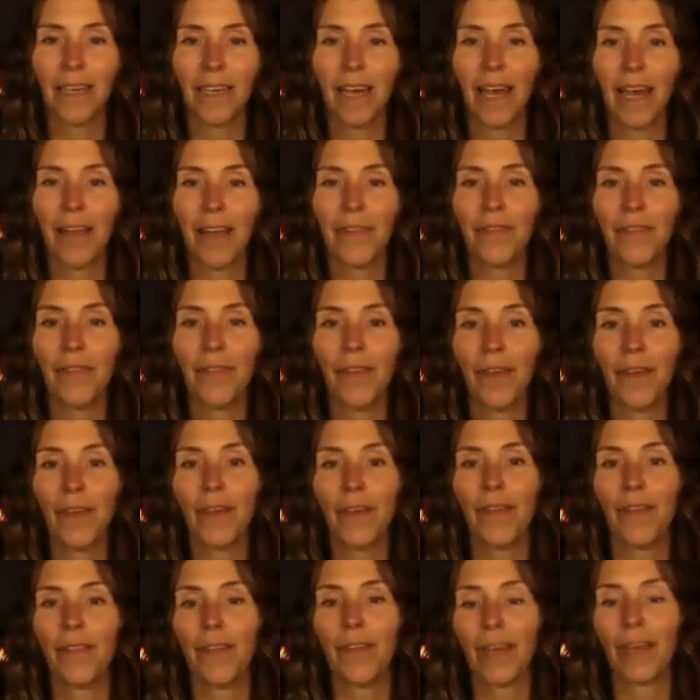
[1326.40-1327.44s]
And
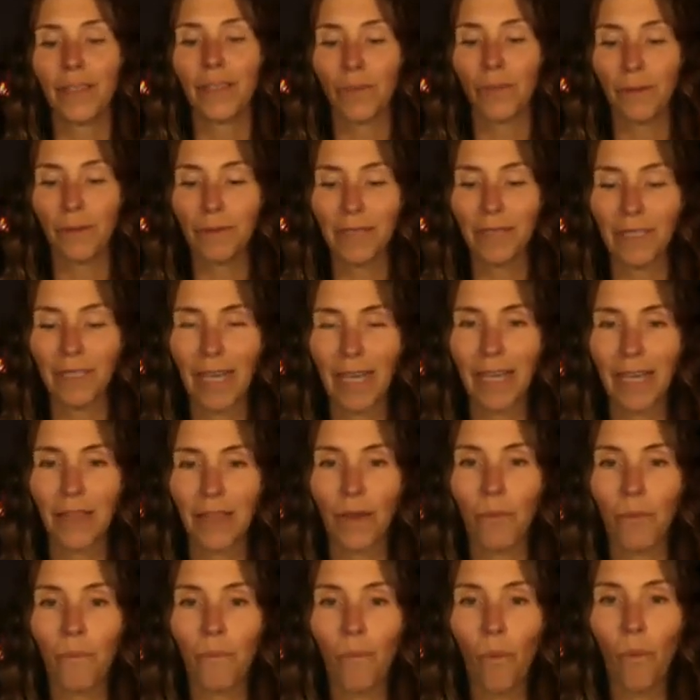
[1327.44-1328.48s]
that's what I'm saying.
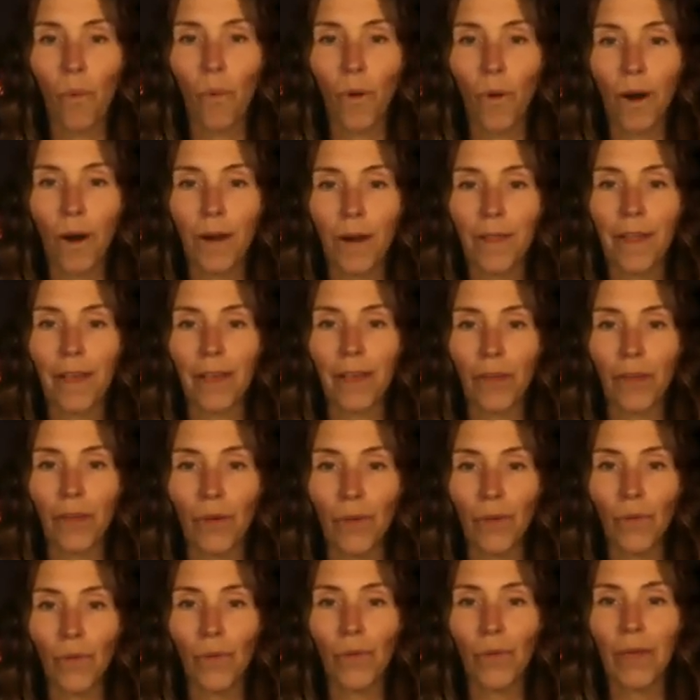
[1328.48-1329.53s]
The more that
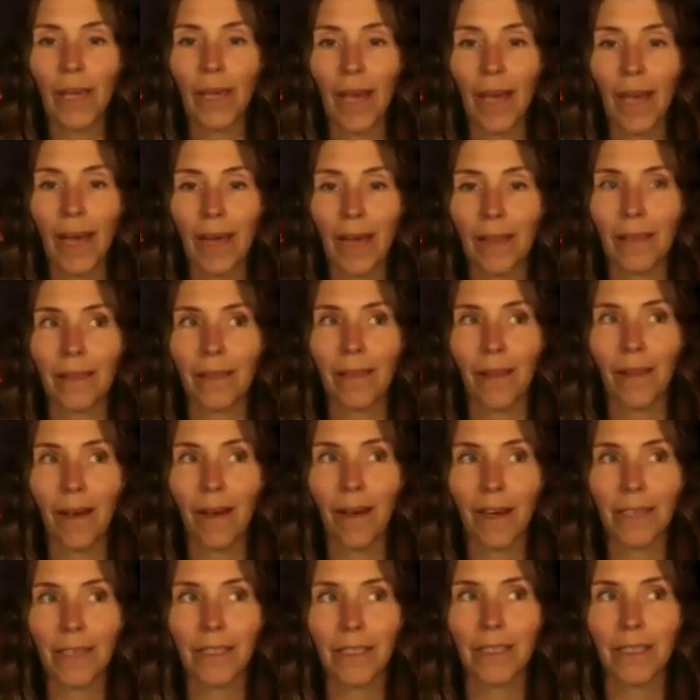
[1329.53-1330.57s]
you get
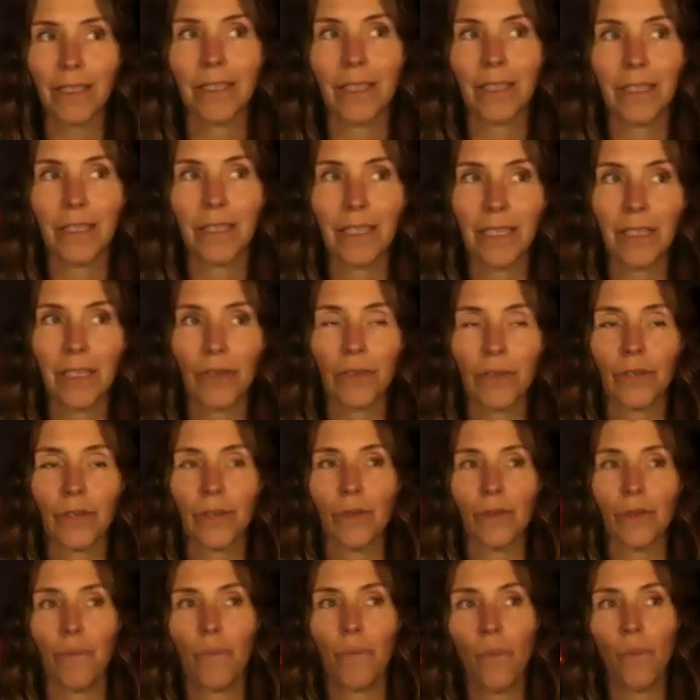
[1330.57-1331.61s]
lost in the details, or
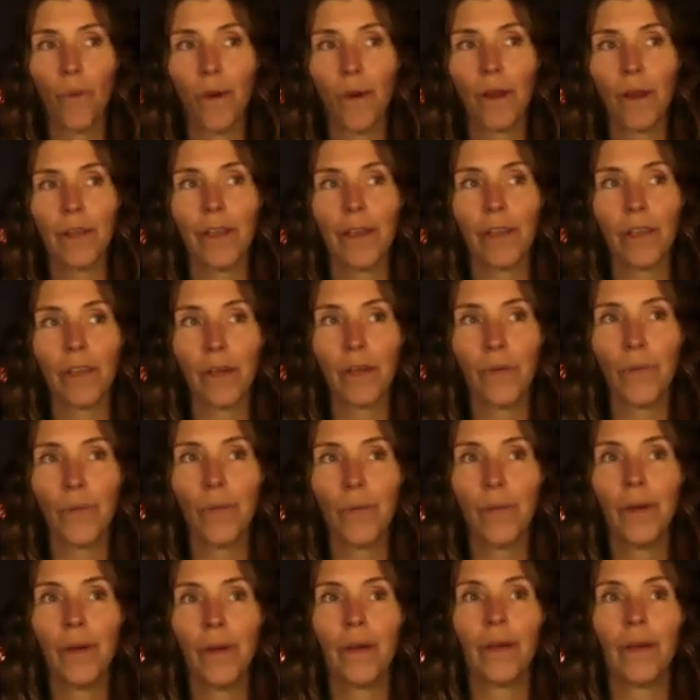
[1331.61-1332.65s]
the more that
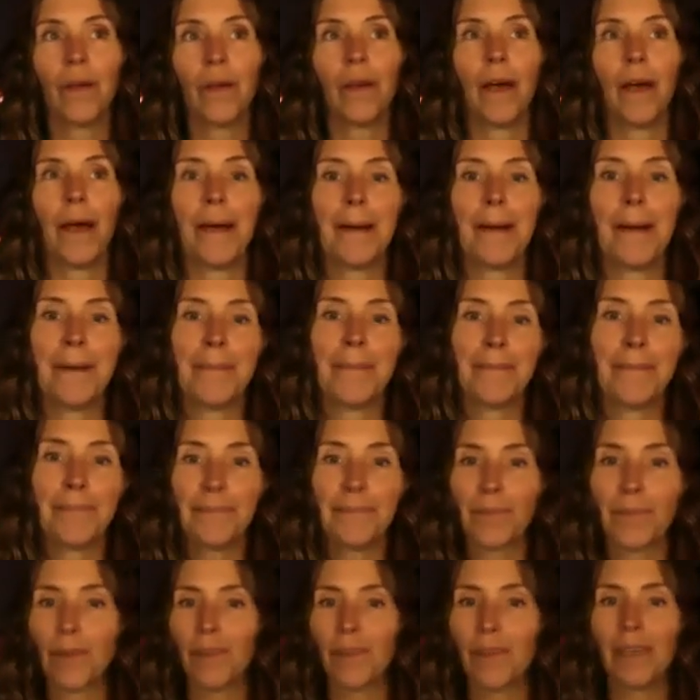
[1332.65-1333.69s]
you
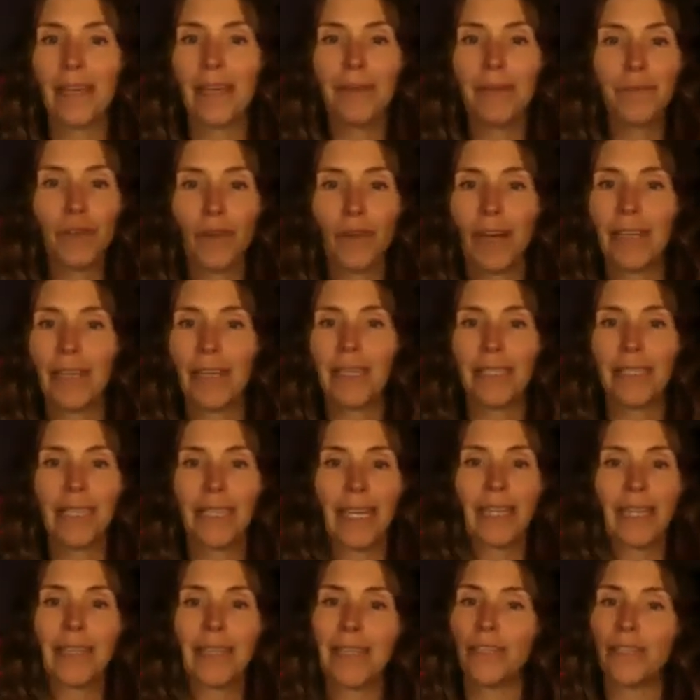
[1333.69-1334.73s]
keep trying to
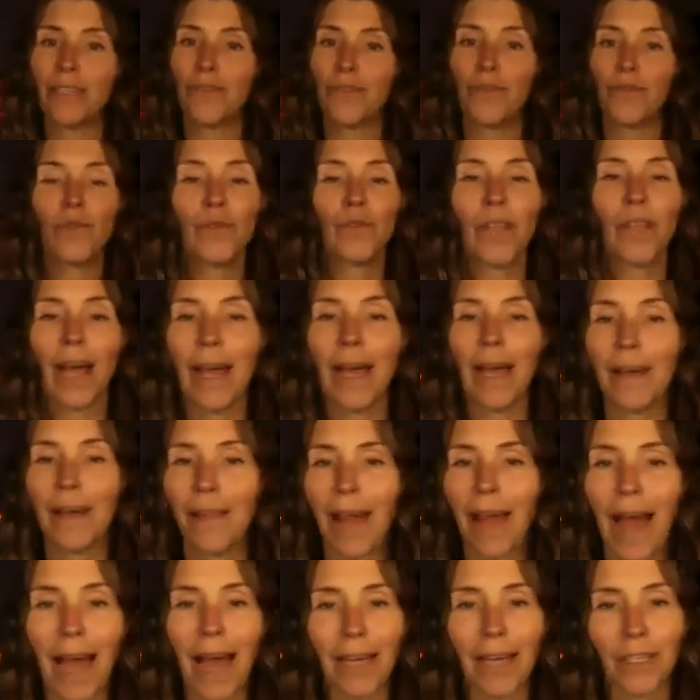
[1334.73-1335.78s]
take these futile
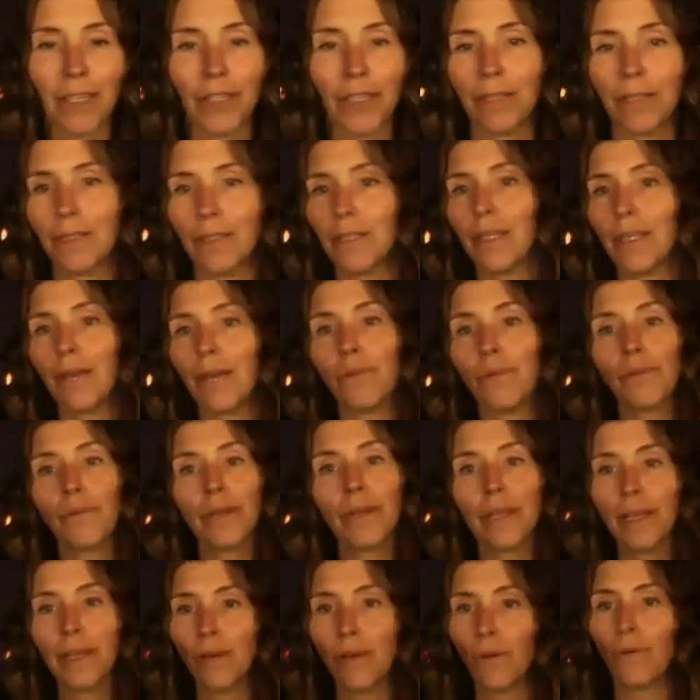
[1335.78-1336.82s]
actions that
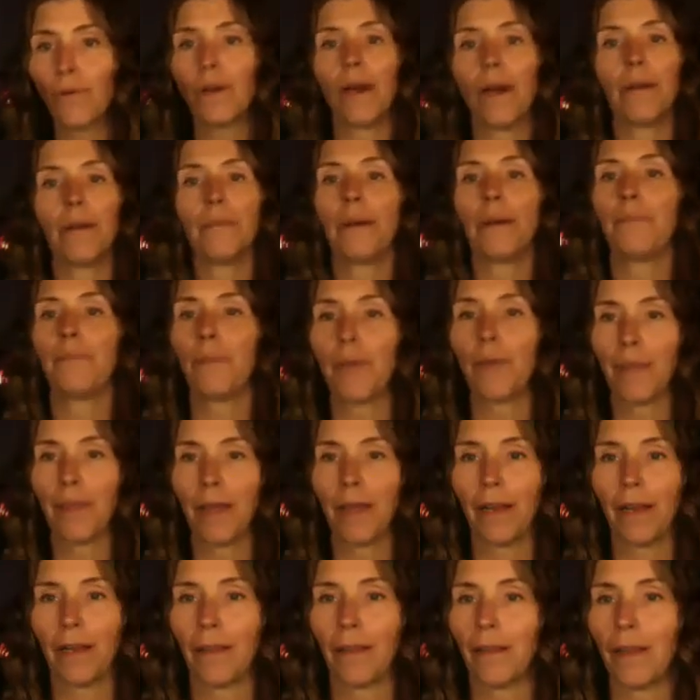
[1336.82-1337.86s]
really don't come up with
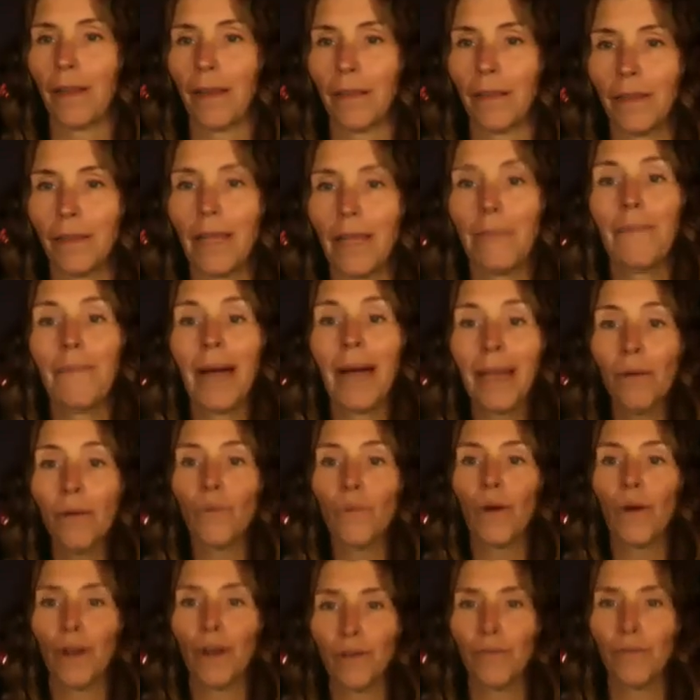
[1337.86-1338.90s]
anything. They might
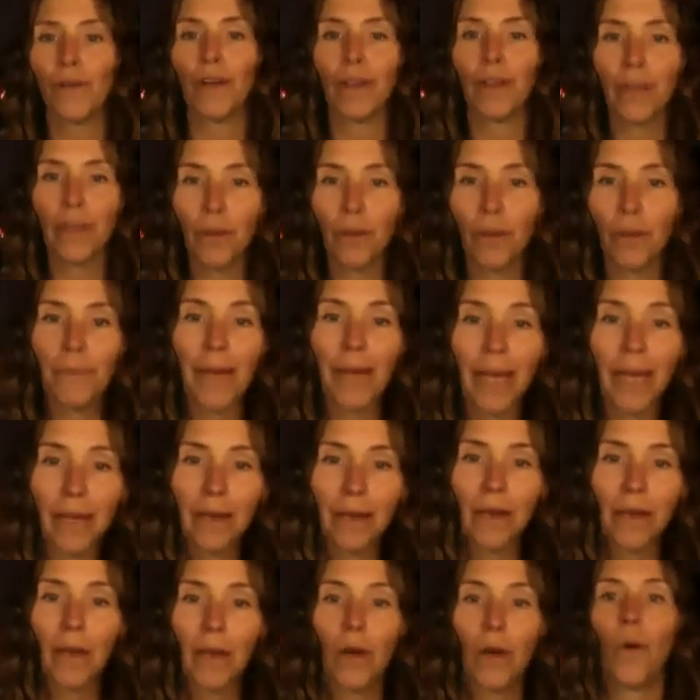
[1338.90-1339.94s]
work for a little bit,
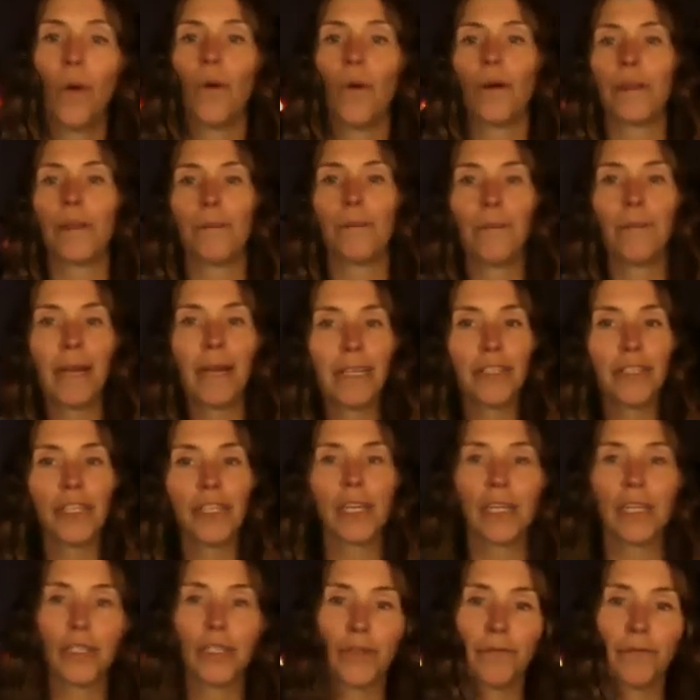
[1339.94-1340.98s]
or they might
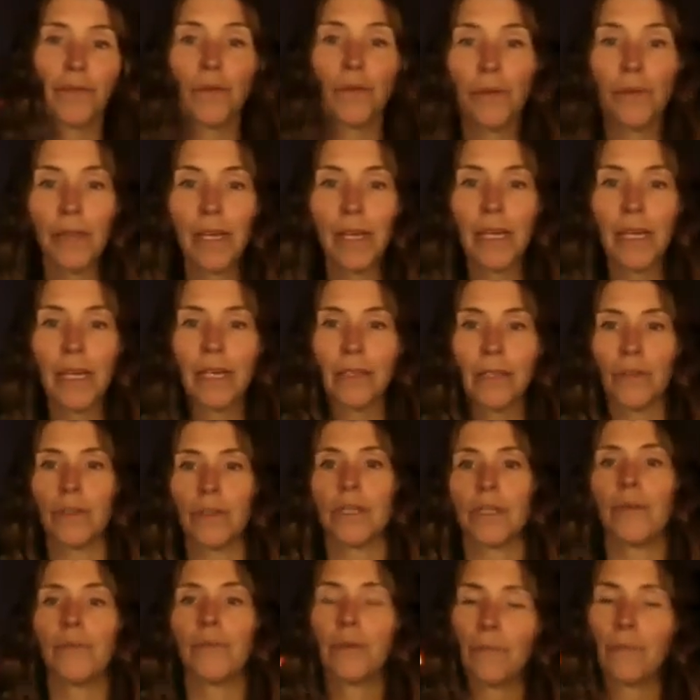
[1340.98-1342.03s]
change a few things, or
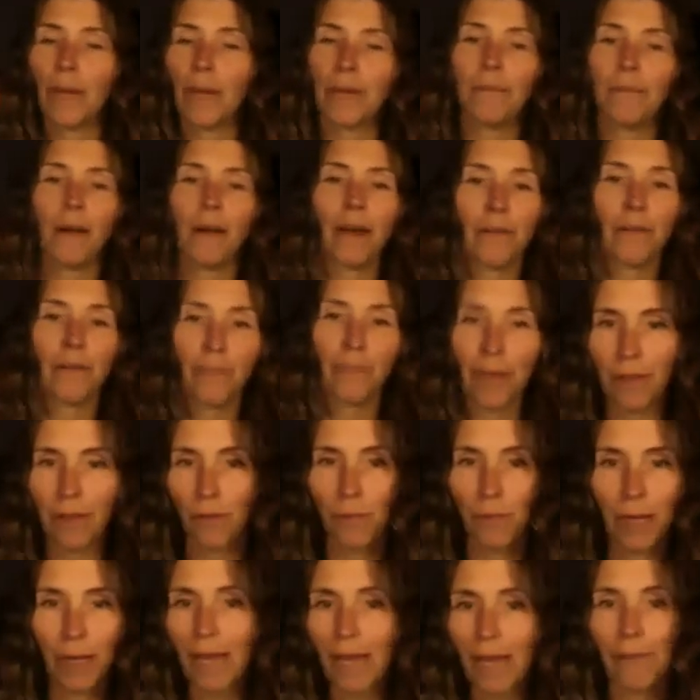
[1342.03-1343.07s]
someone might modify their
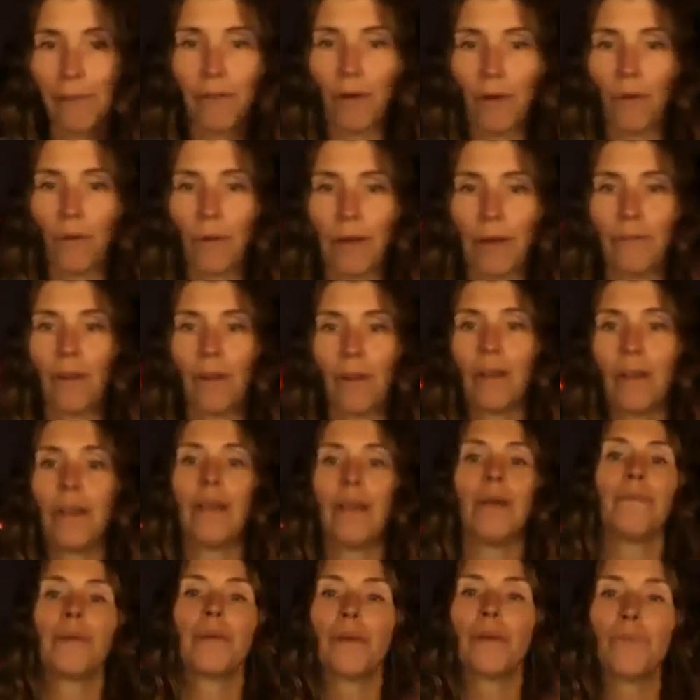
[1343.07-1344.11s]
behavior or whatever,
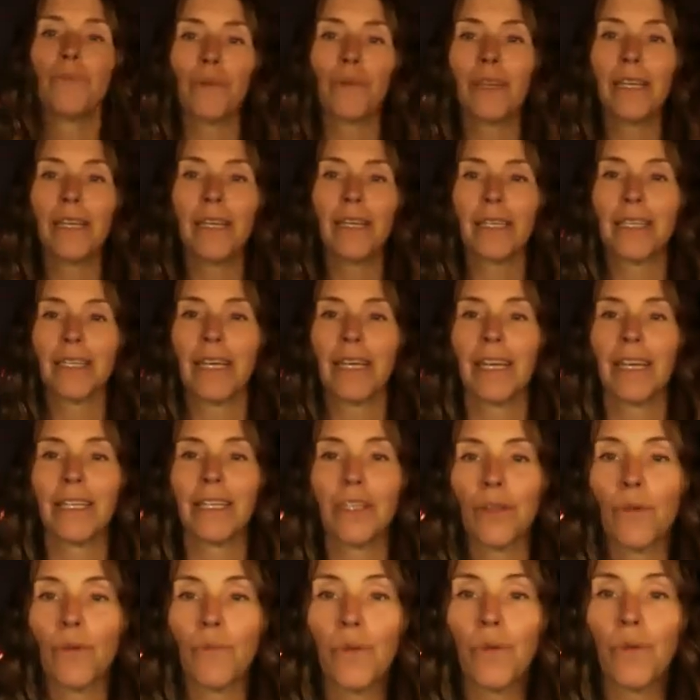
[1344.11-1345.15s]
but it really doesn't get
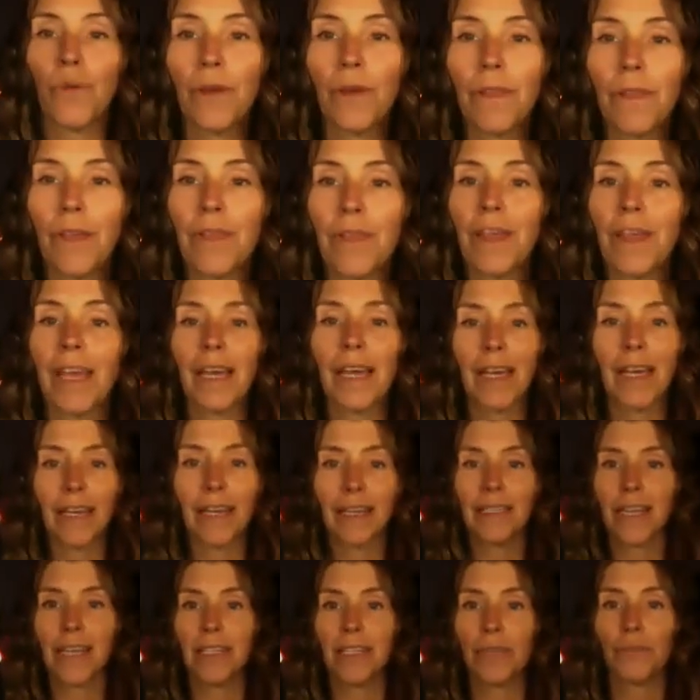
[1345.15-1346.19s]
to the root of the thing, and
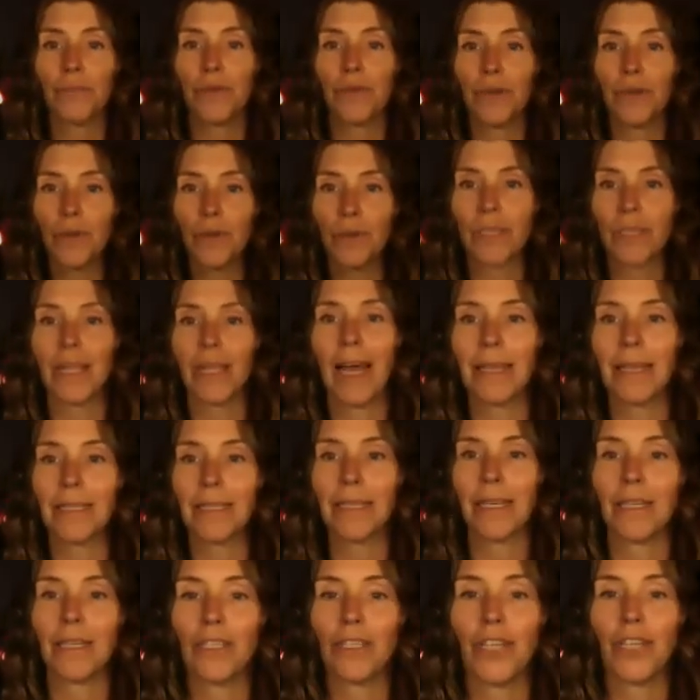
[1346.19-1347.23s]
it doesn't produce
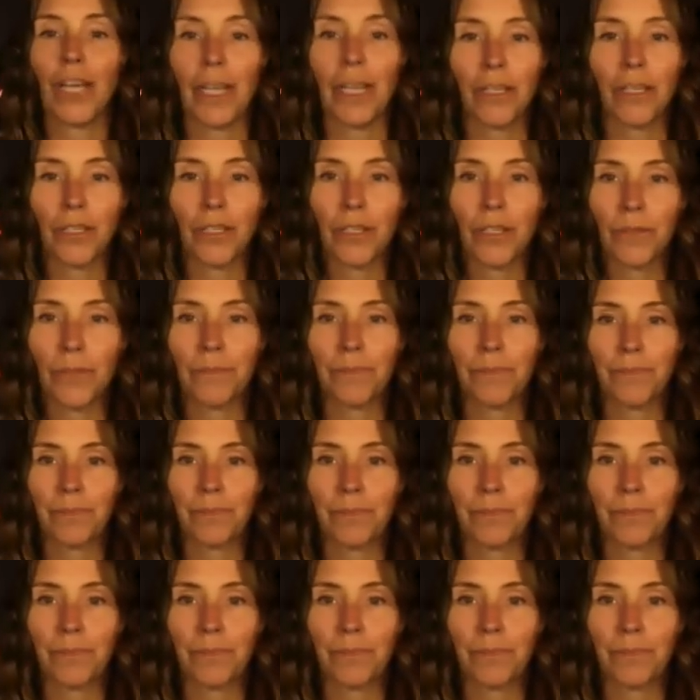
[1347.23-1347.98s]
lasting change.